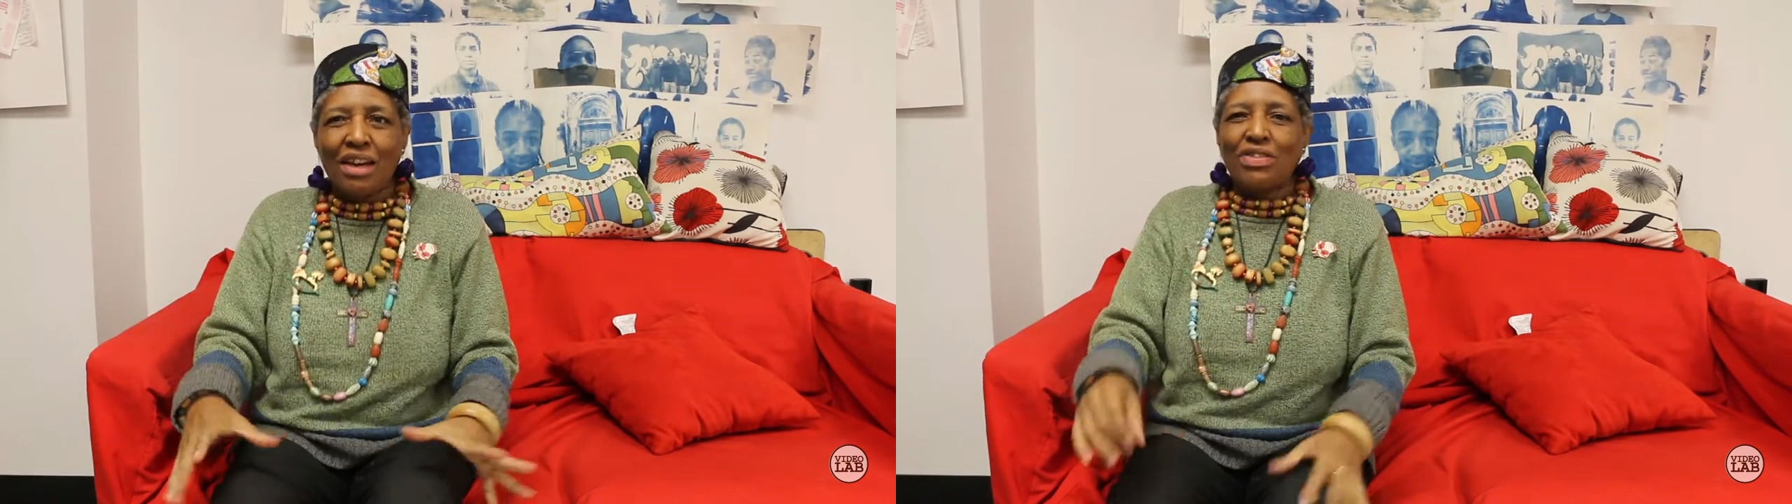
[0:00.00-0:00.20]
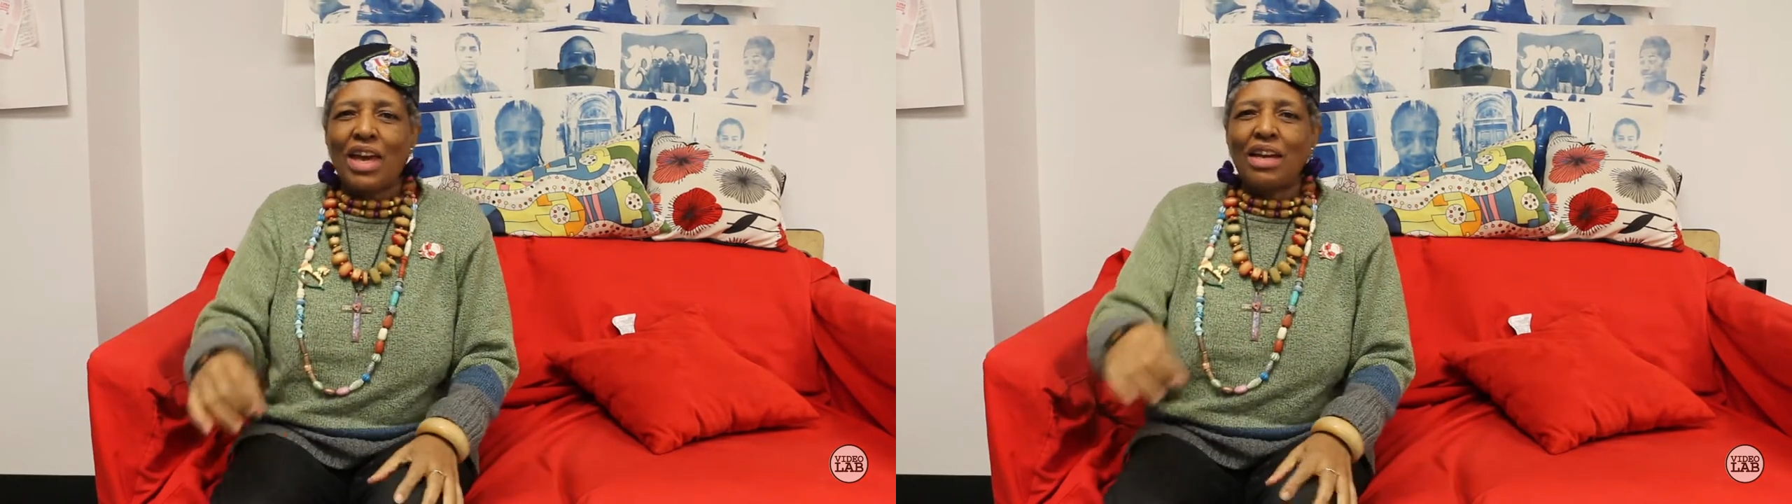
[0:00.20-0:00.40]

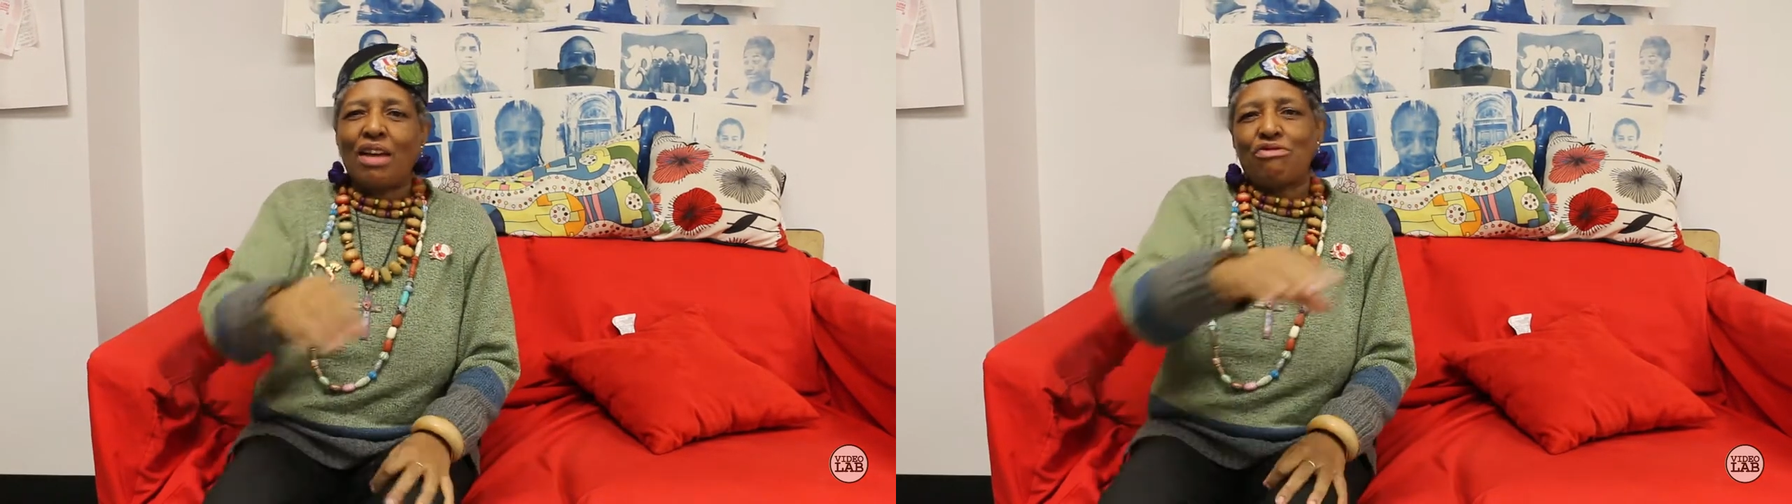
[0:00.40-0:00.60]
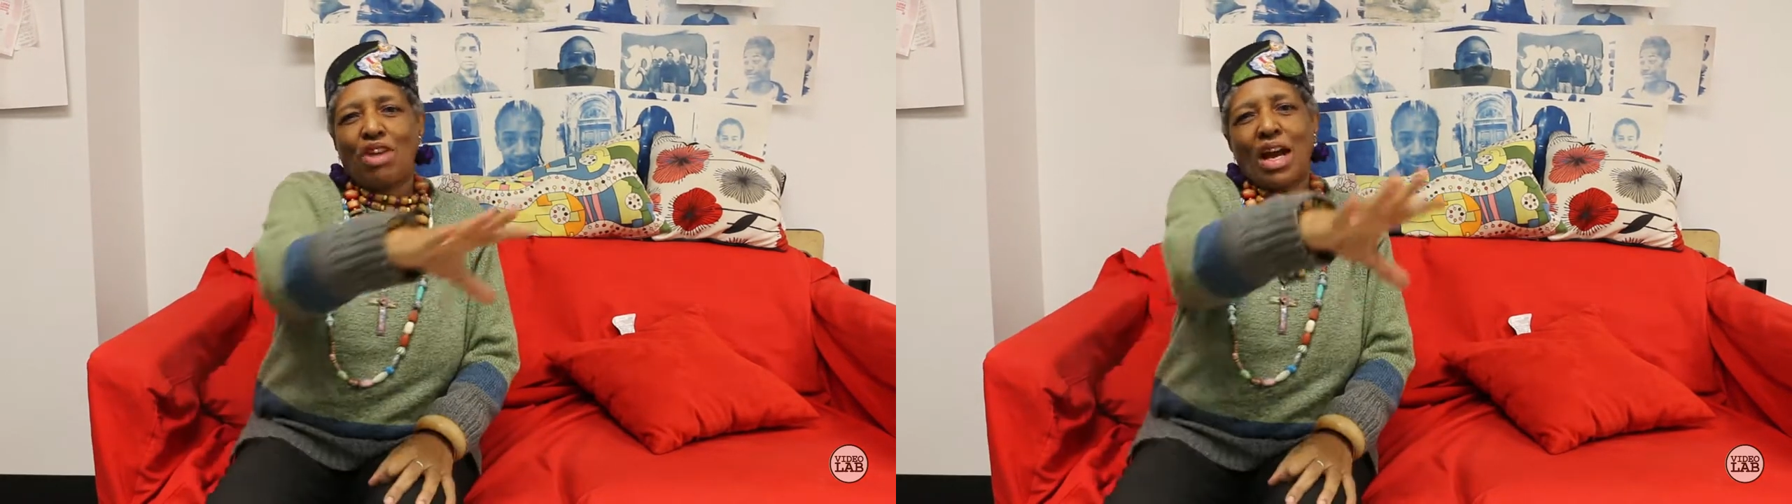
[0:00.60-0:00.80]
They
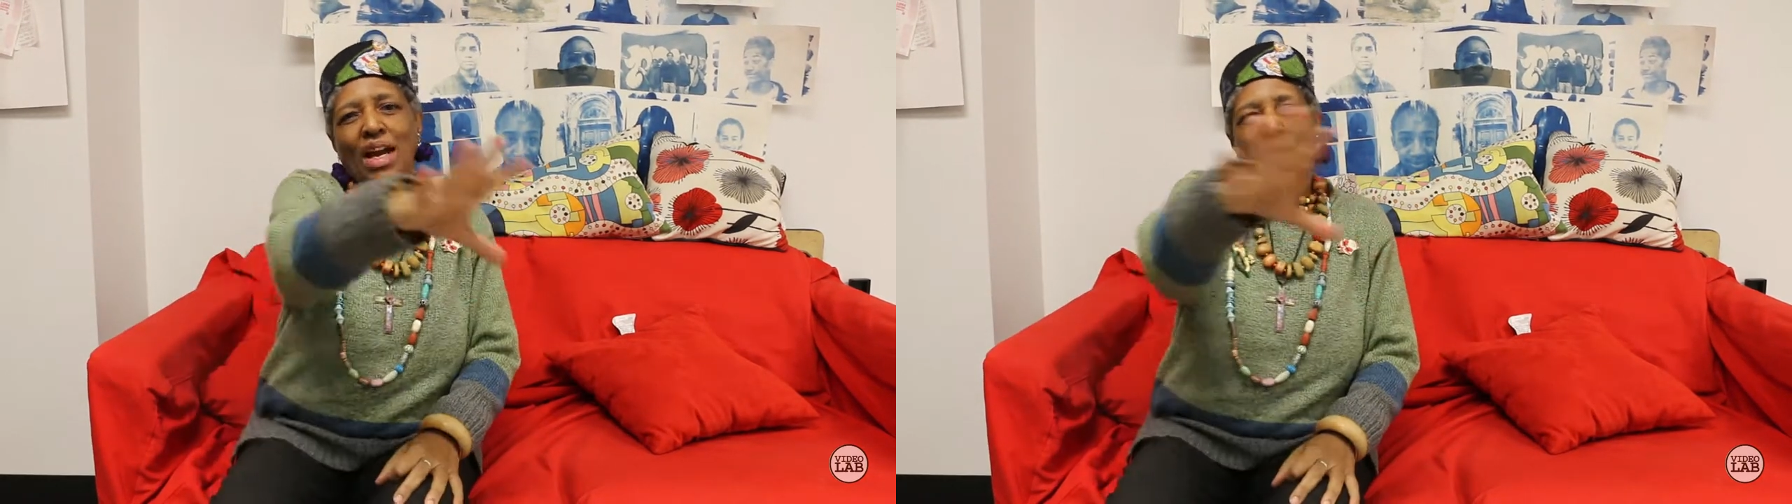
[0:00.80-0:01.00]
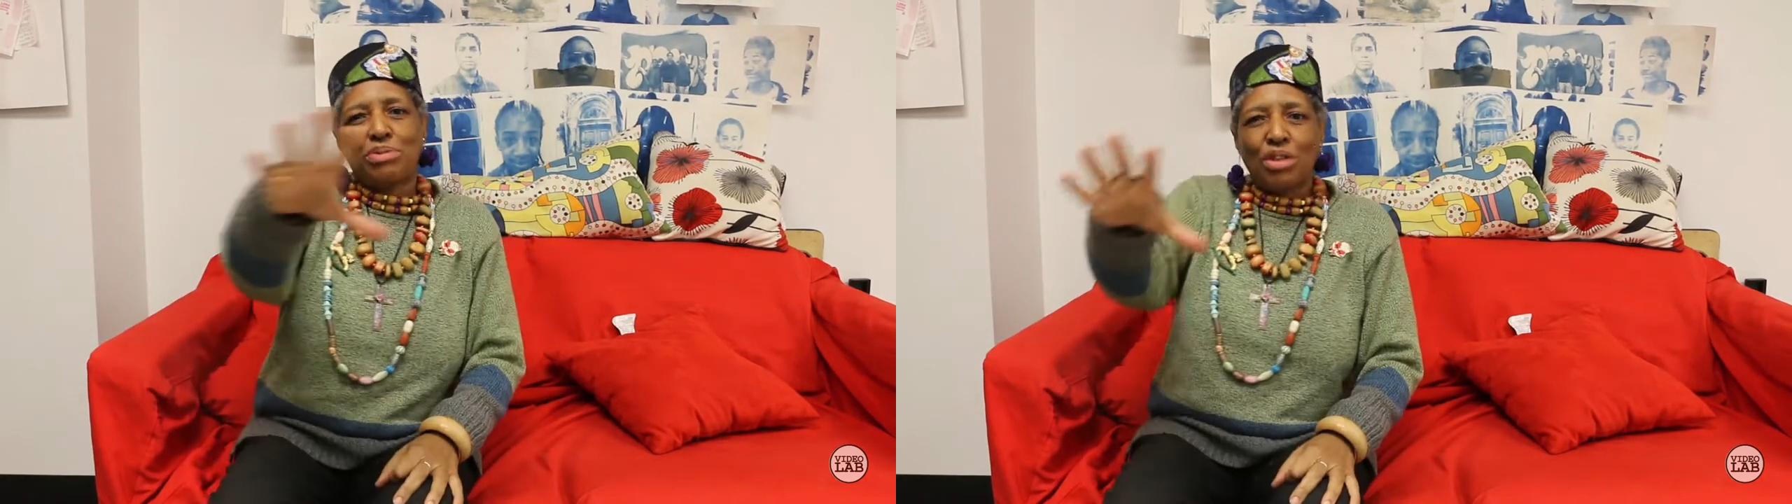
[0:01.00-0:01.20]
had
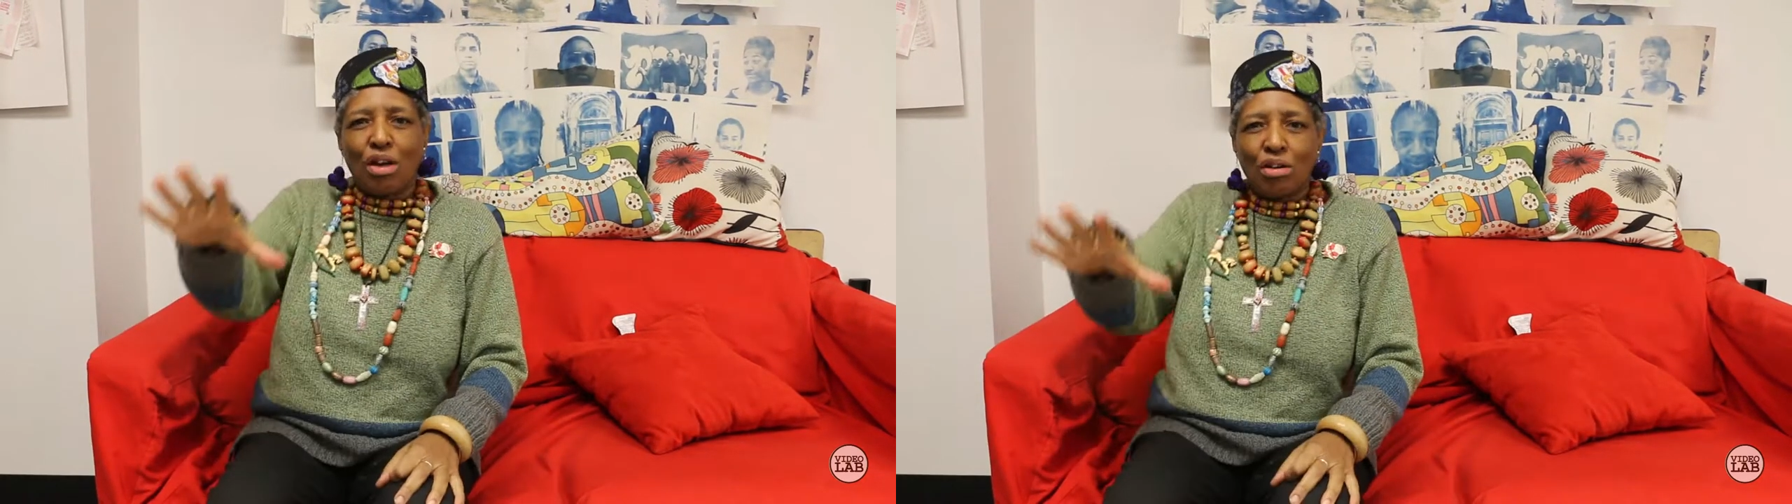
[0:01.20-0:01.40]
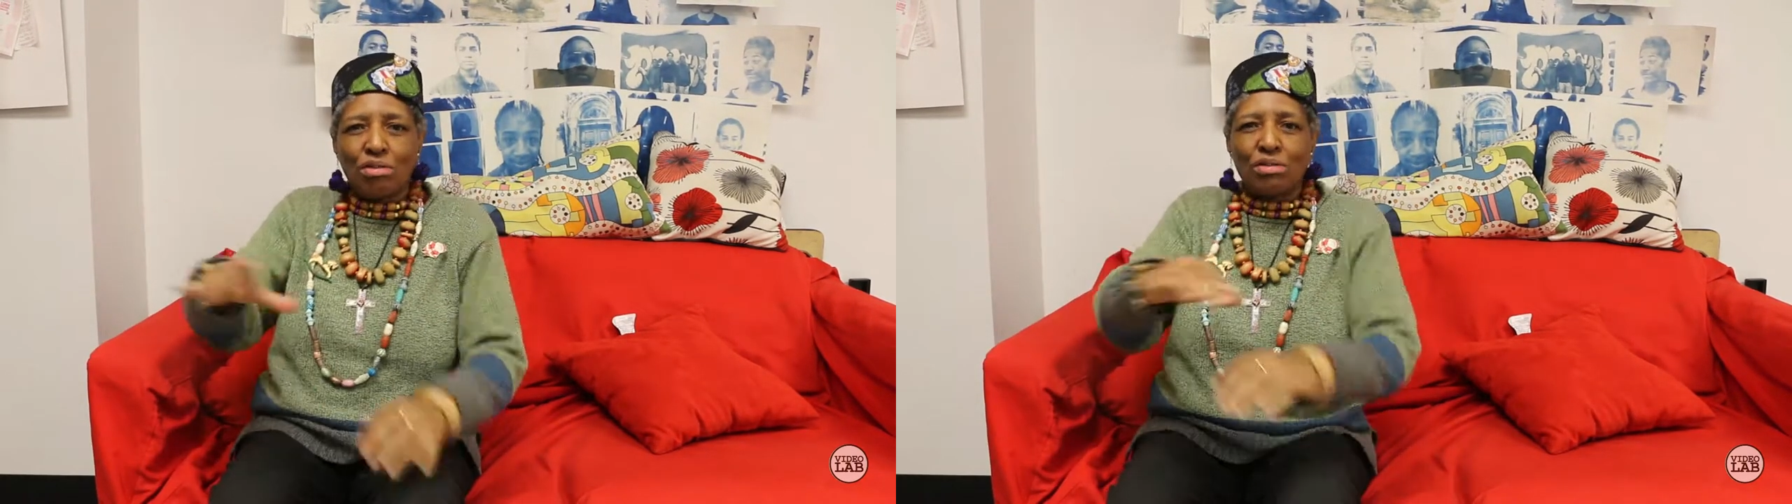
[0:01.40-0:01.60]

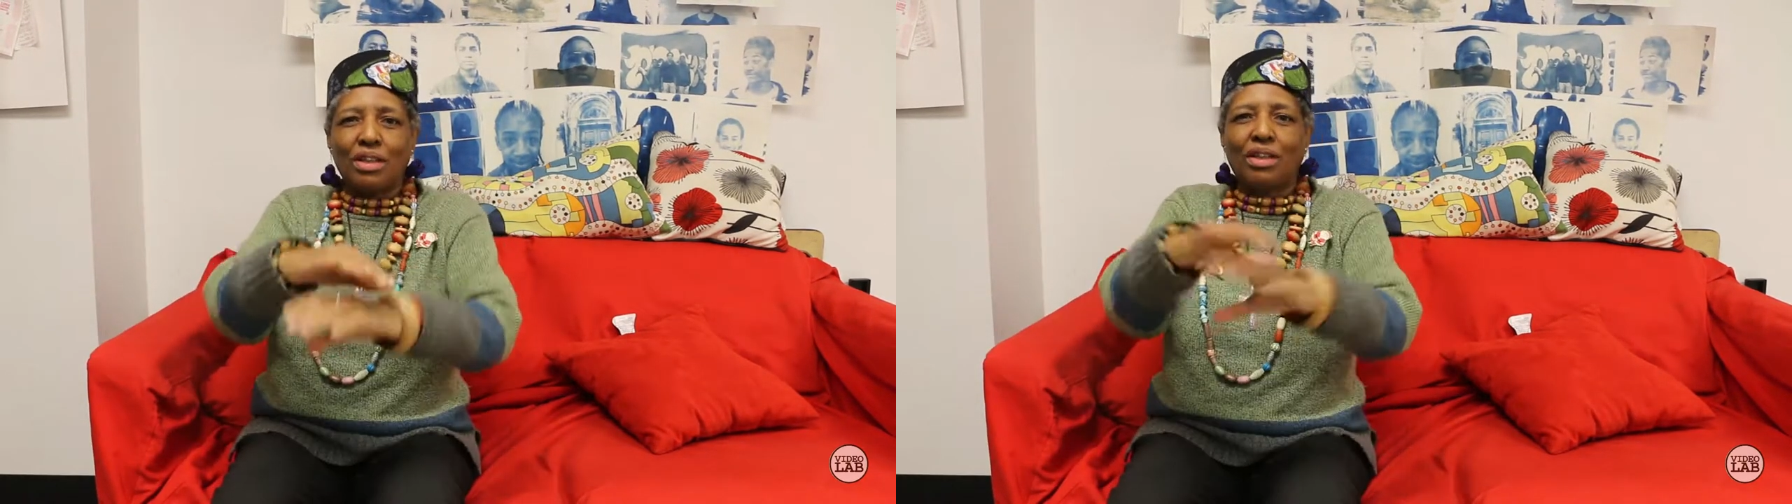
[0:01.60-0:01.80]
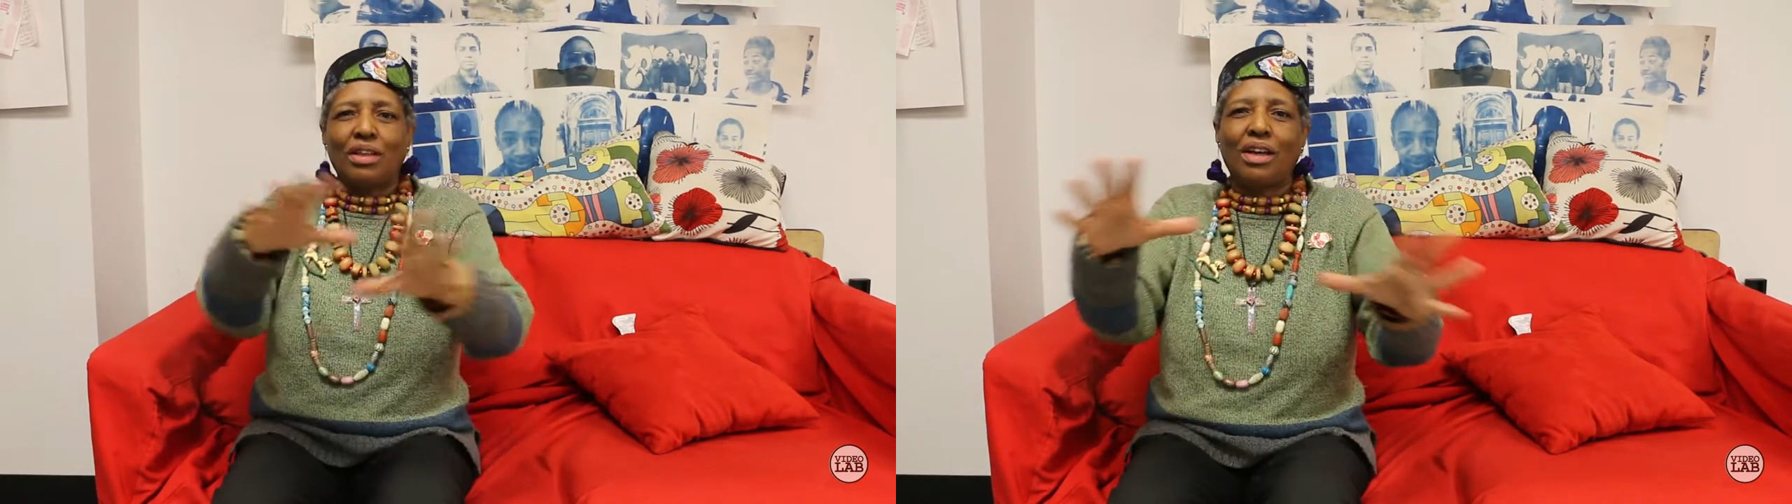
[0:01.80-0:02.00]
rhinestones
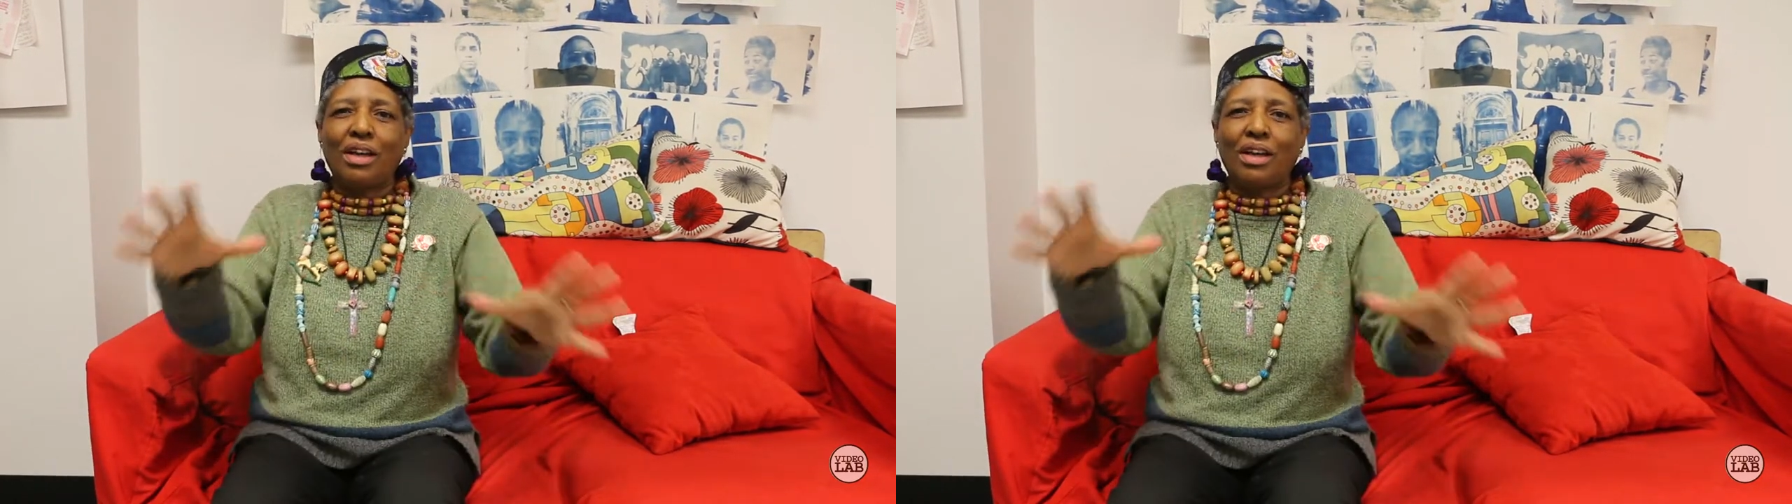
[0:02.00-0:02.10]
and